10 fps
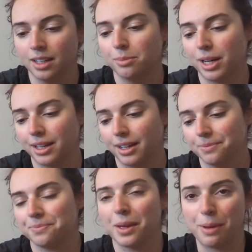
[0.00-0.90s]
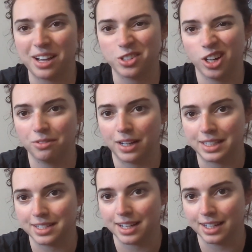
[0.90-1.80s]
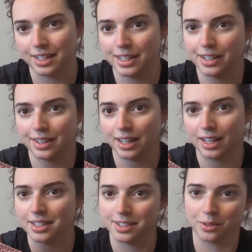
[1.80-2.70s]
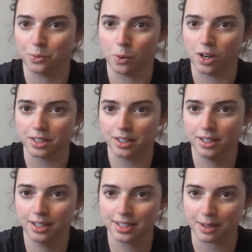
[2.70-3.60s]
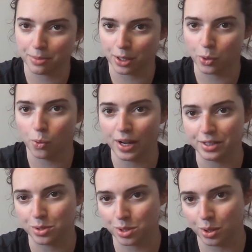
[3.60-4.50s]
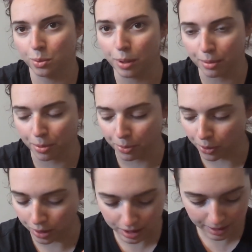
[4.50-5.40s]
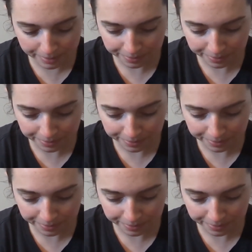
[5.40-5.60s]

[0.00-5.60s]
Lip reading: but I backed off. I decided that I didn't want something quite so barber poled,